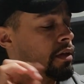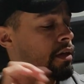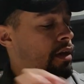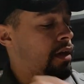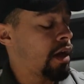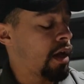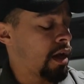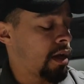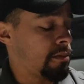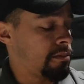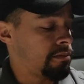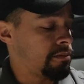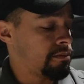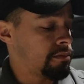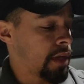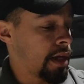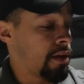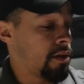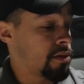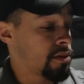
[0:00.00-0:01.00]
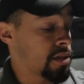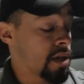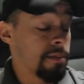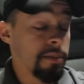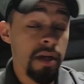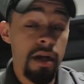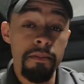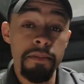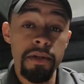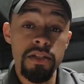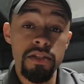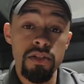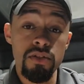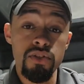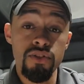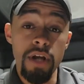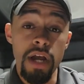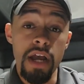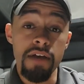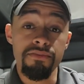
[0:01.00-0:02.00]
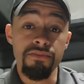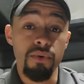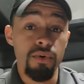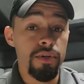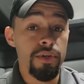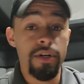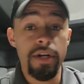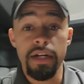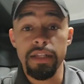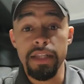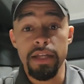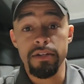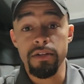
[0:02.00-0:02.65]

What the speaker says: I know some companies you drive for, you're not allowed to